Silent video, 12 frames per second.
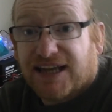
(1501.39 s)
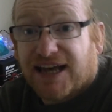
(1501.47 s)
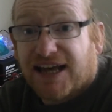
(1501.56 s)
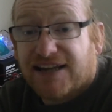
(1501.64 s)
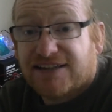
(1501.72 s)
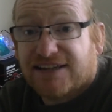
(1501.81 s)

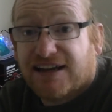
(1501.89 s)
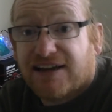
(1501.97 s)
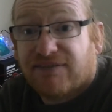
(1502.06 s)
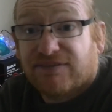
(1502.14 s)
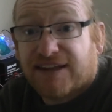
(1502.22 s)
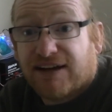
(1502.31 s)
And
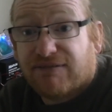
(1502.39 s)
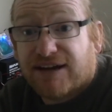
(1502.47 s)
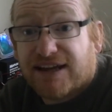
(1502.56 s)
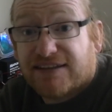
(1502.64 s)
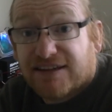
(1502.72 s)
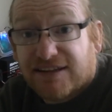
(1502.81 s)
that
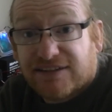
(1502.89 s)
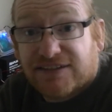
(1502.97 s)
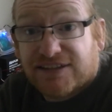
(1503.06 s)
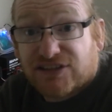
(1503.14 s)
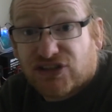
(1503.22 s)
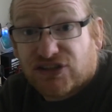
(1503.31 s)
way
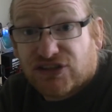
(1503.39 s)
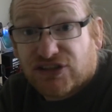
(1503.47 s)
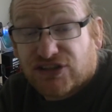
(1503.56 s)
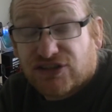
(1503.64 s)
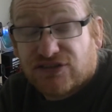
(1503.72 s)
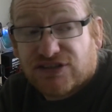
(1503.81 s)
the
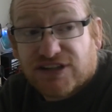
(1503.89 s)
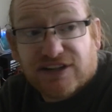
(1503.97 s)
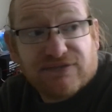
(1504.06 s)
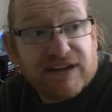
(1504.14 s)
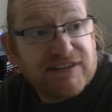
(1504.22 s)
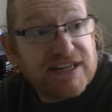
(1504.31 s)
students on the
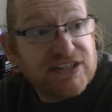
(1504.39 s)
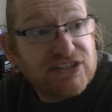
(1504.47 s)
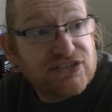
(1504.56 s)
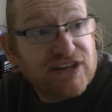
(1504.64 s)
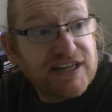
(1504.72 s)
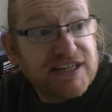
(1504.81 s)
foundation
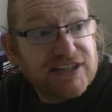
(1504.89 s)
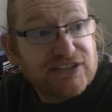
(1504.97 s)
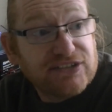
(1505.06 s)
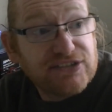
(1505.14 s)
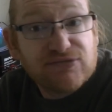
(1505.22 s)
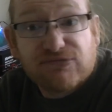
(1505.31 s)
training
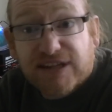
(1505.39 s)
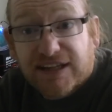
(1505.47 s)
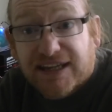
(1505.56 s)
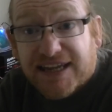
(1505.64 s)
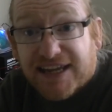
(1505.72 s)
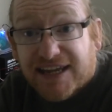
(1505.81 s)
course will
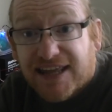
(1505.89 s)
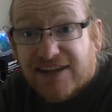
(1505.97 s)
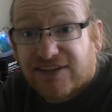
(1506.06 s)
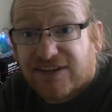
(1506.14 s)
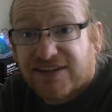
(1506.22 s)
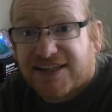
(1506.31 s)
hear
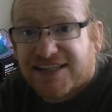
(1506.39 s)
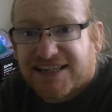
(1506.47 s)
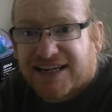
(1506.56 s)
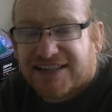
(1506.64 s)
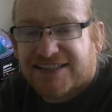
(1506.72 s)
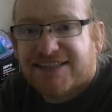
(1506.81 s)
that there is
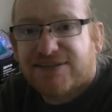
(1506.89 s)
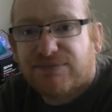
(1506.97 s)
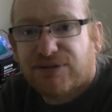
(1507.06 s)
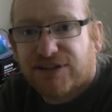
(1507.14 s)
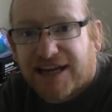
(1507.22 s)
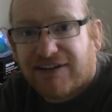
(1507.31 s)
actually
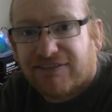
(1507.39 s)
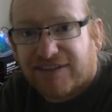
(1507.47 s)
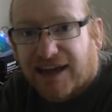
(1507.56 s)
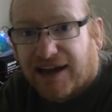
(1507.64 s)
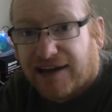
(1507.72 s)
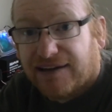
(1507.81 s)
somebody out
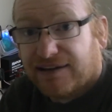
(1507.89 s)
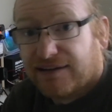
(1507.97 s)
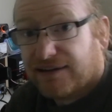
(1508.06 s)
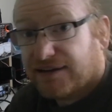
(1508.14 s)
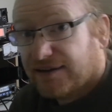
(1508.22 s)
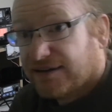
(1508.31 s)
there.
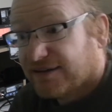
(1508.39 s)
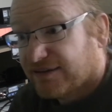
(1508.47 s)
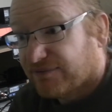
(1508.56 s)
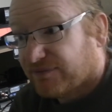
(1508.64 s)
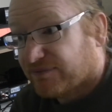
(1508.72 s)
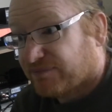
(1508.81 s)

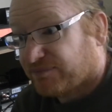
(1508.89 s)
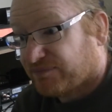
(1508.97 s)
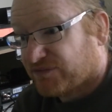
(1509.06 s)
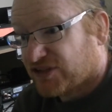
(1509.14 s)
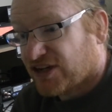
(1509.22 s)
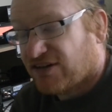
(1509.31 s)

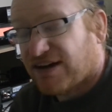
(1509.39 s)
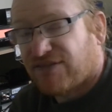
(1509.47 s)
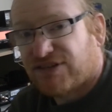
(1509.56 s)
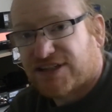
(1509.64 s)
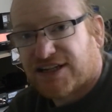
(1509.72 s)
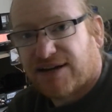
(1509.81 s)
So
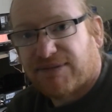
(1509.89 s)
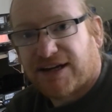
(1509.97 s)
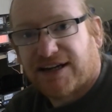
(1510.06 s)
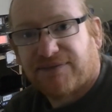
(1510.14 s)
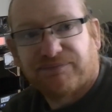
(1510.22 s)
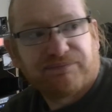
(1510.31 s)
every time
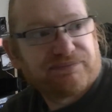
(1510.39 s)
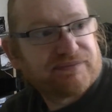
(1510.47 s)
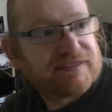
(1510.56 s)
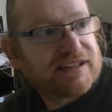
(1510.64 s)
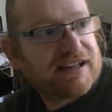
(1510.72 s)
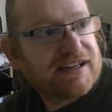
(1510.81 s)

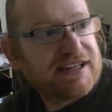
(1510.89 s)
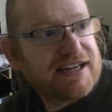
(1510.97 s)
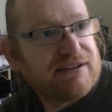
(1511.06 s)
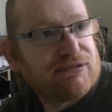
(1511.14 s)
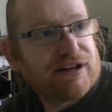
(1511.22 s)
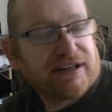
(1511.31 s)
I
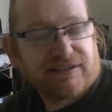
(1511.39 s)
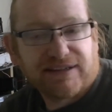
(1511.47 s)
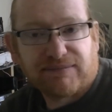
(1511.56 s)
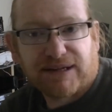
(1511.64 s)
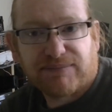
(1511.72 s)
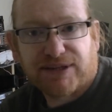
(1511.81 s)
hear what I
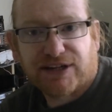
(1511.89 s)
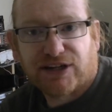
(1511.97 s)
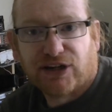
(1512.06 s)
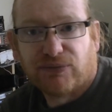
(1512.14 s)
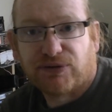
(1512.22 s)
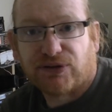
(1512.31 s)
think might be a
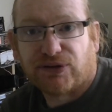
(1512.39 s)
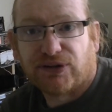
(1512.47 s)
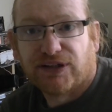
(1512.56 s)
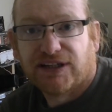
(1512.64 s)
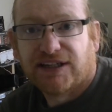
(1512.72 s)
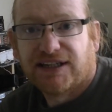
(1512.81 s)
club
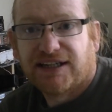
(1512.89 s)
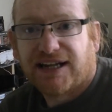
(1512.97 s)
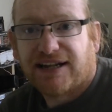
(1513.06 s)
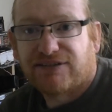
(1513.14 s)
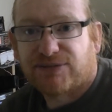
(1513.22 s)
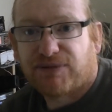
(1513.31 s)
call,
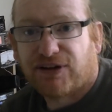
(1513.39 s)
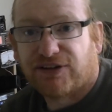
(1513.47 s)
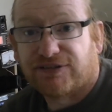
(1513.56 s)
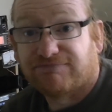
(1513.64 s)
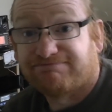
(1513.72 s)
I'll respond.